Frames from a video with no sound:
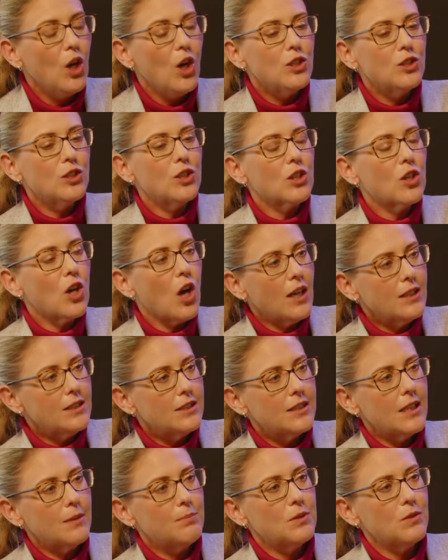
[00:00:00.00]
So the
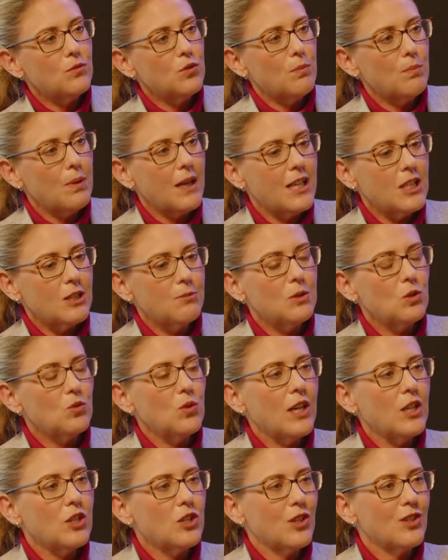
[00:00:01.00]
concept of replacement
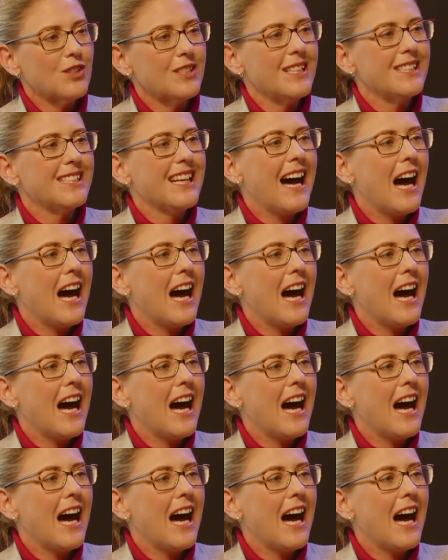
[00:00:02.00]
ratio says